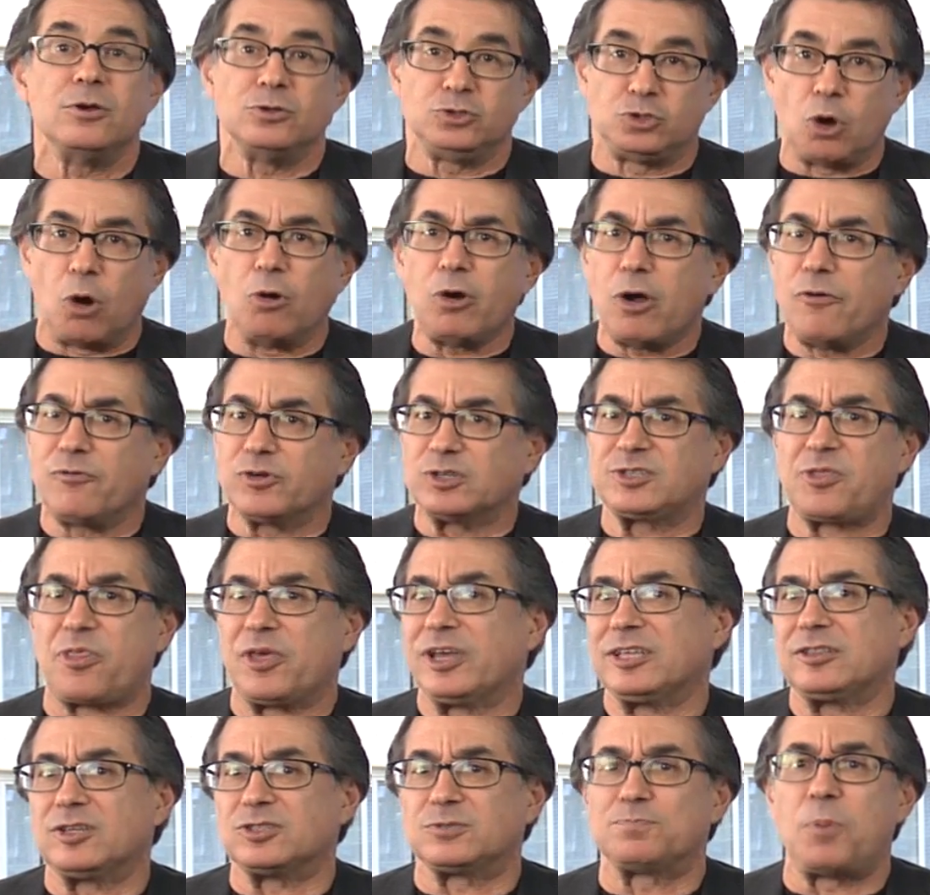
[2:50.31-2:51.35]
Don't
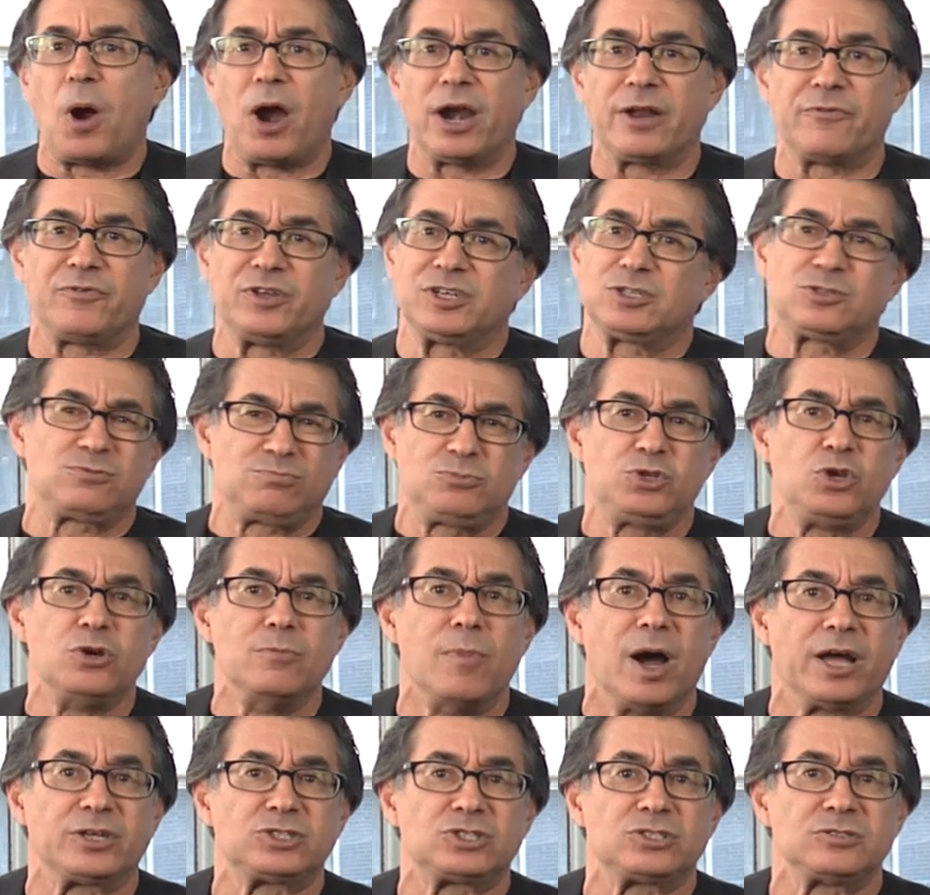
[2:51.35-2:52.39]
overthink this part of it too
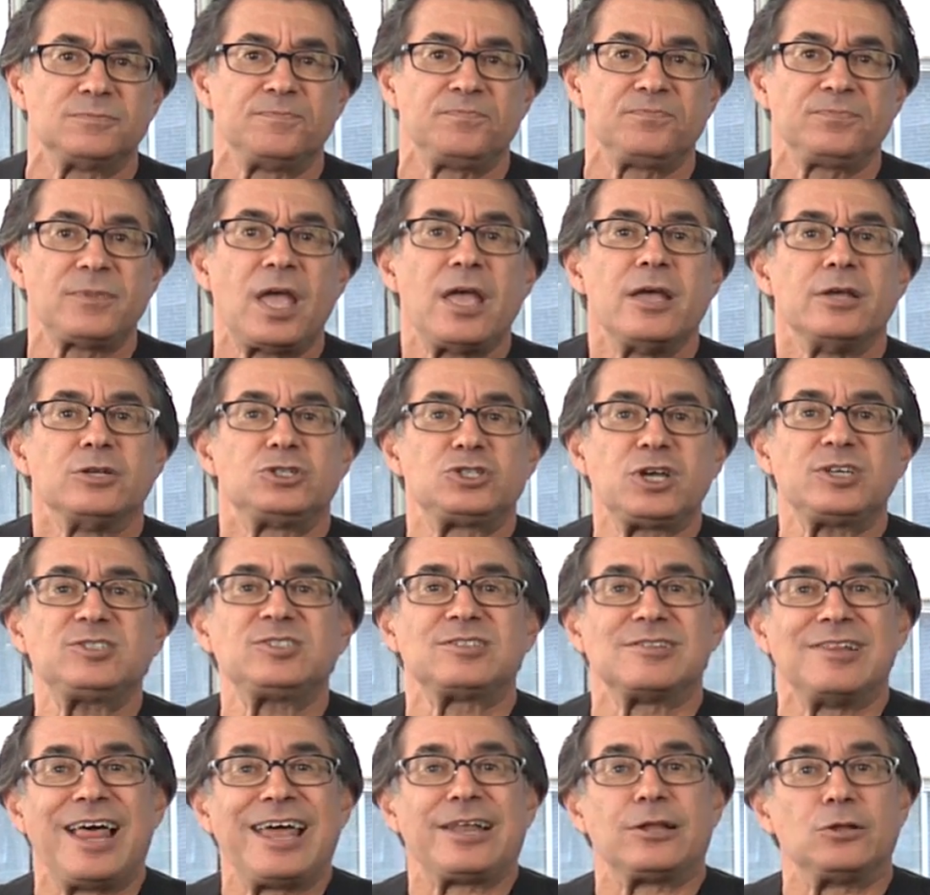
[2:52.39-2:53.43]
much.
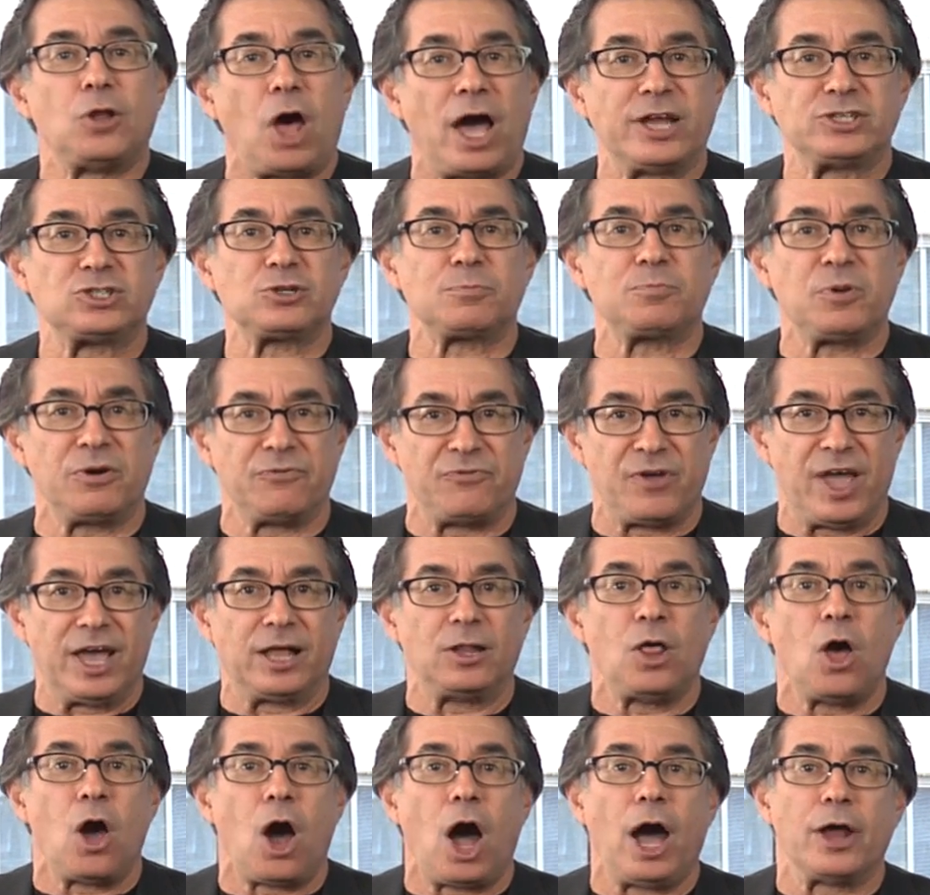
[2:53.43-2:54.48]
Just let logic
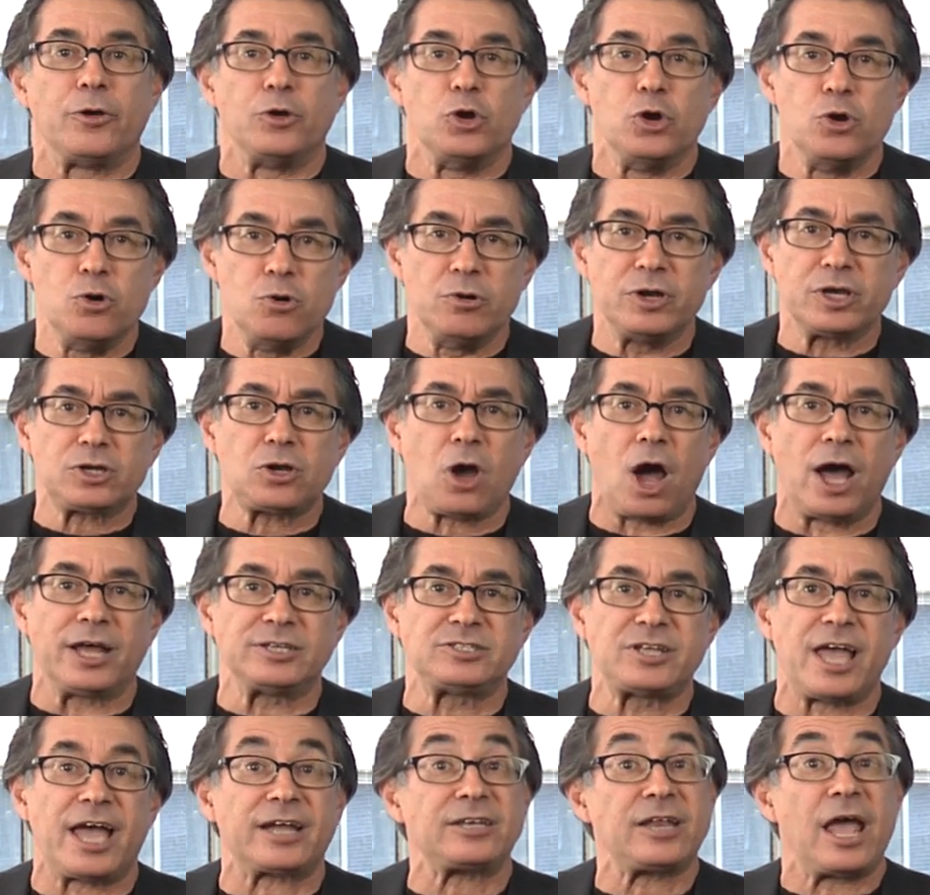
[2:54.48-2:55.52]
prevail on who to
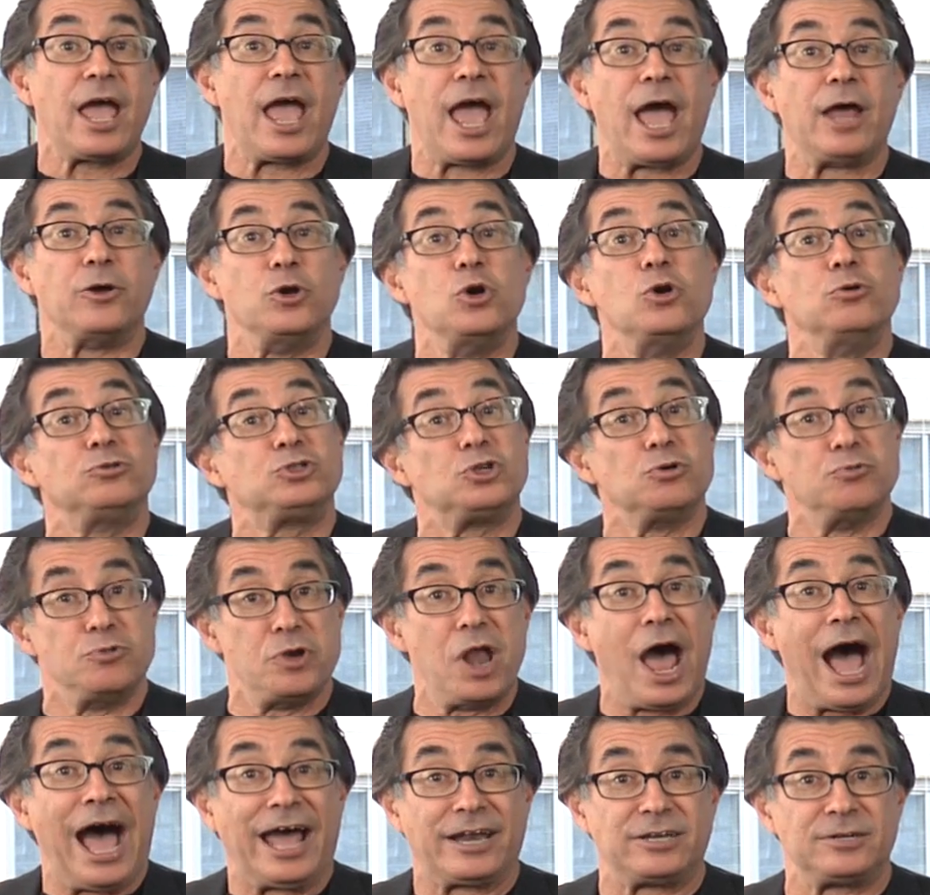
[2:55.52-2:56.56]
contact and who to
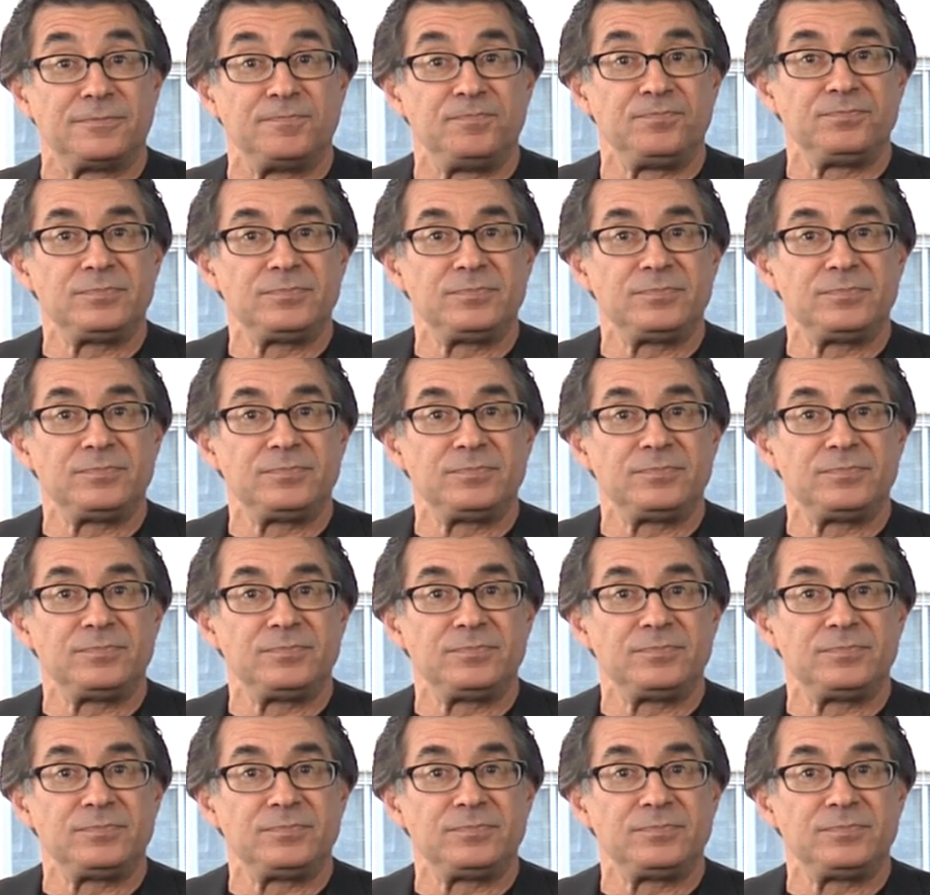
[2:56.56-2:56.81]
not.